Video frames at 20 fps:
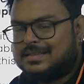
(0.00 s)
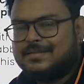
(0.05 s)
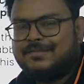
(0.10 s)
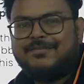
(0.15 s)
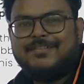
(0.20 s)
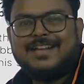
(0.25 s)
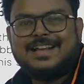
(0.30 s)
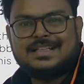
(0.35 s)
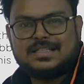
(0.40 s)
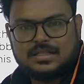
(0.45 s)

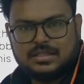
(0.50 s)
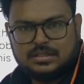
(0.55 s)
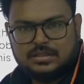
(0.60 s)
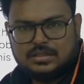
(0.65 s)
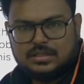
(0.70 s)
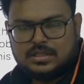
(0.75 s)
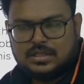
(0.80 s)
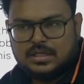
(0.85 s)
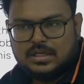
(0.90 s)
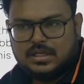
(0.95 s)
fixed.
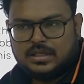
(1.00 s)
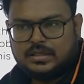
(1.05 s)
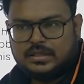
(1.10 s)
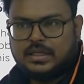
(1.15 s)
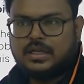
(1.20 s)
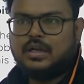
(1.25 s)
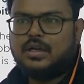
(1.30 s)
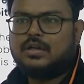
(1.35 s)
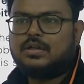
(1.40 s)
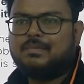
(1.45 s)
There
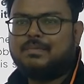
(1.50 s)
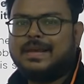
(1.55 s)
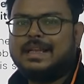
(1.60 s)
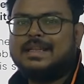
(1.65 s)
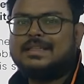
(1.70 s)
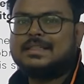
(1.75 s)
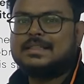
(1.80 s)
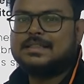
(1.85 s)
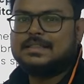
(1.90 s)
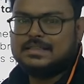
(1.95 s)
are not many
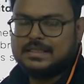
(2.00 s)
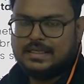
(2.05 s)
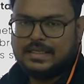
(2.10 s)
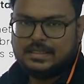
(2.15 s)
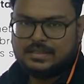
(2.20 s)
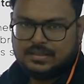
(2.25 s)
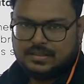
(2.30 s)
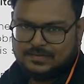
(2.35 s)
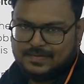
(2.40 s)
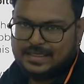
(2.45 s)
changes in
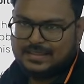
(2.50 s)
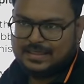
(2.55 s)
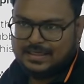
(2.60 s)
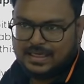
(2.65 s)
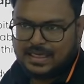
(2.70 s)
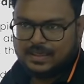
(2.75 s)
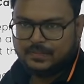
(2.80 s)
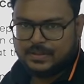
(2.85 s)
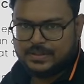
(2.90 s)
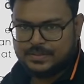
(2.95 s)
case of Latin
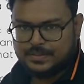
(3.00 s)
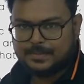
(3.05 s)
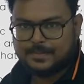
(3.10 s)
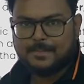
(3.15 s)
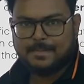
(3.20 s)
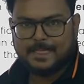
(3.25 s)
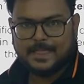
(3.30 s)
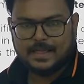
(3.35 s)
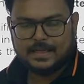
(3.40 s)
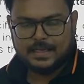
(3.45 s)
language,
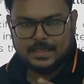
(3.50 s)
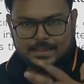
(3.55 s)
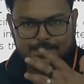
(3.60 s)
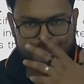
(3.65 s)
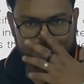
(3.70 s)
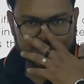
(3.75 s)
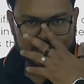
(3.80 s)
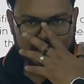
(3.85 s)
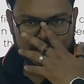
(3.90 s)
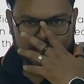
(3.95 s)

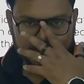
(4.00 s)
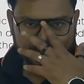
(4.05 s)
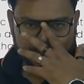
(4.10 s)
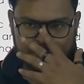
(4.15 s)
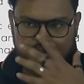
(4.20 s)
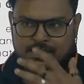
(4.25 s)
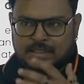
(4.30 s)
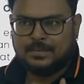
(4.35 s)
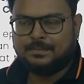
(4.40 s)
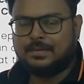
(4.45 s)
right? For
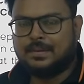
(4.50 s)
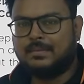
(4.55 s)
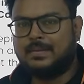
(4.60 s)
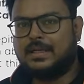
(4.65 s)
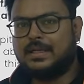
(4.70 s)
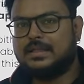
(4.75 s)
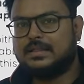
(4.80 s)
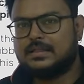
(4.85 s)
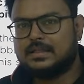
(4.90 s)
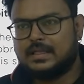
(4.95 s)
example,
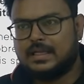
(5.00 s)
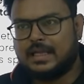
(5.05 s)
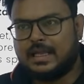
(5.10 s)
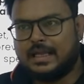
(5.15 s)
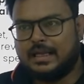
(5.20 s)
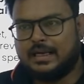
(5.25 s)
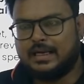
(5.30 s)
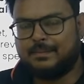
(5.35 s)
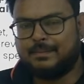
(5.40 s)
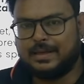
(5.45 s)

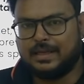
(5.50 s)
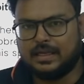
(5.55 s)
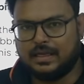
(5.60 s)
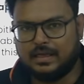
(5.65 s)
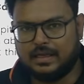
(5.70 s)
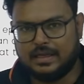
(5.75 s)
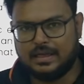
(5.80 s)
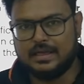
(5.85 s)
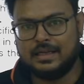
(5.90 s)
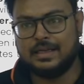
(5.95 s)

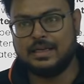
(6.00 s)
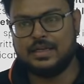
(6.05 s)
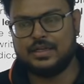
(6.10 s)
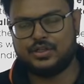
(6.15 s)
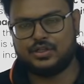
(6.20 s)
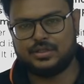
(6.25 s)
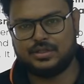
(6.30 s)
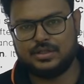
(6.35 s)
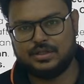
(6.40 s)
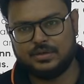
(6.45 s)
in
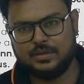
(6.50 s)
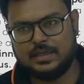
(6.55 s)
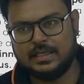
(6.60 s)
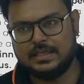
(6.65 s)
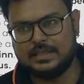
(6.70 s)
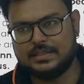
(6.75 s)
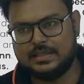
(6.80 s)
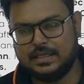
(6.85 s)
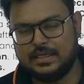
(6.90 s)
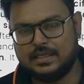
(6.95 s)
English you
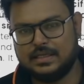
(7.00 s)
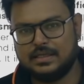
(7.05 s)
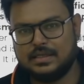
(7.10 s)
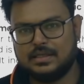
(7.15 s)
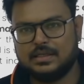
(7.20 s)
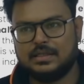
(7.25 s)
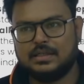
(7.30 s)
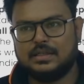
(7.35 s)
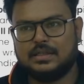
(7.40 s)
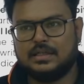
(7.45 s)
can say
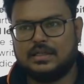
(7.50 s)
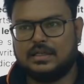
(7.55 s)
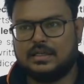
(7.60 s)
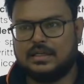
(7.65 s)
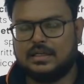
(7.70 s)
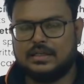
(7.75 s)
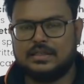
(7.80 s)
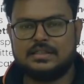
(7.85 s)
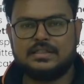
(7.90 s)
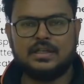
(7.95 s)

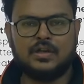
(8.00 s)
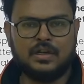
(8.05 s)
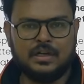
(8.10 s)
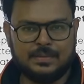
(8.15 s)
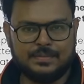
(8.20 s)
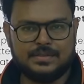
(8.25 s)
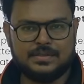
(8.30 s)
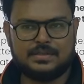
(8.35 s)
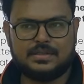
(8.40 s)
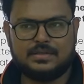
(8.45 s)

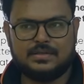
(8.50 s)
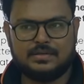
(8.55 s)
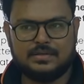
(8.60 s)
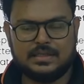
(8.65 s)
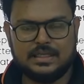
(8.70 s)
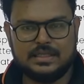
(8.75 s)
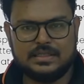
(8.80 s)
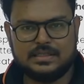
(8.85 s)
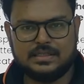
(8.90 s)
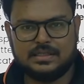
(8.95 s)
synonyms,
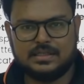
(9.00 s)
right?